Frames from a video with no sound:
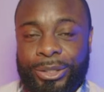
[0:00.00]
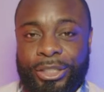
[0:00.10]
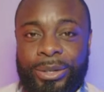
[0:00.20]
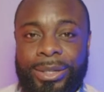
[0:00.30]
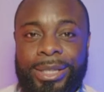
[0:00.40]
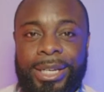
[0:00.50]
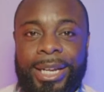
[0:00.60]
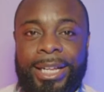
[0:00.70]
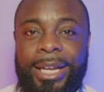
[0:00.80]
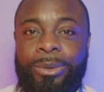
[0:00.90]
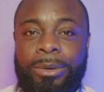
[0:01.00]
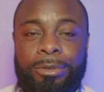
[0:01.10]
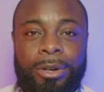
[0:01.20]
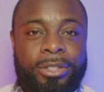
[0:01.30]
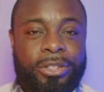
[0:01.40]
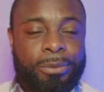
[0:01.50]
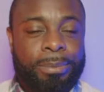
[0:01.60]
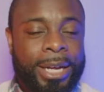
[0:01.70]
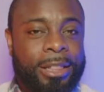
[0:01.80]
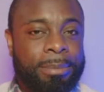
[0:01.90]
Show. It's the Daily Hour brought to you
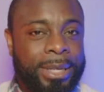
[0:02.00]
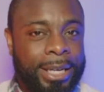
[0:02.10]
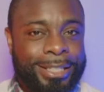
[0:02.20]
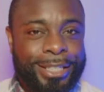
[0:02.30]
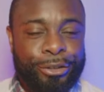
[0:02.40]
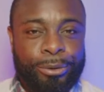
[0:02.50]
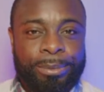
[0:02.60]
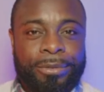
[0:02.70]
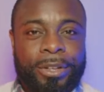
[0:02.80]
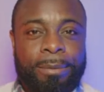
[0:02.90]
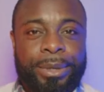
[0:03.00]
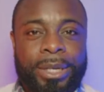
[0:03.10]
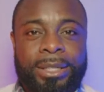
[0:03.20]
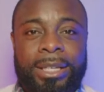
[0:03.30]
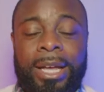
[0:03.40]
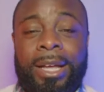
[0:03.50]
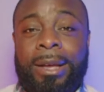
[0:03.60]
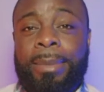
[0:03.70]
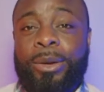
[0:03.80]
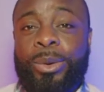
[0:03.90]
by the BAC Group of Companies,
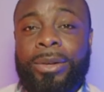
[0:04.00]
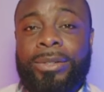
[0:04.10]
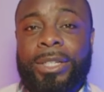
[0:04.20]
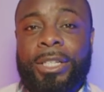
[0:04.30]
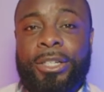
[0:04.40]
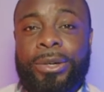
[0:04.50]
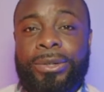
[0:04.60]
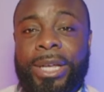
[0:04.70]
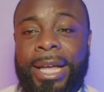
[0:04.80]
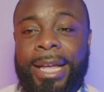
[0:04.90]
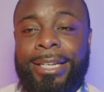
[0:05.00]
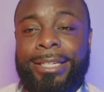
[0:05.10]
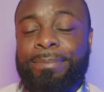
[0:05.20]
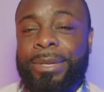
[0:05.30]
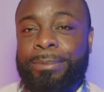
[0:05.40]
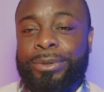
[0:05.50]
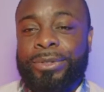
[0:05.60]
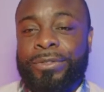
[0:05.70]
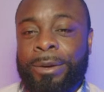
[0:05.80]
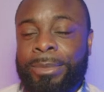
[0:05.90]
Medical House Lindos, and
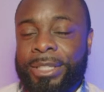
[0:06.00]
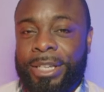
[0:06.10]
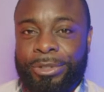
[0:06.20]
People's Pharmacy.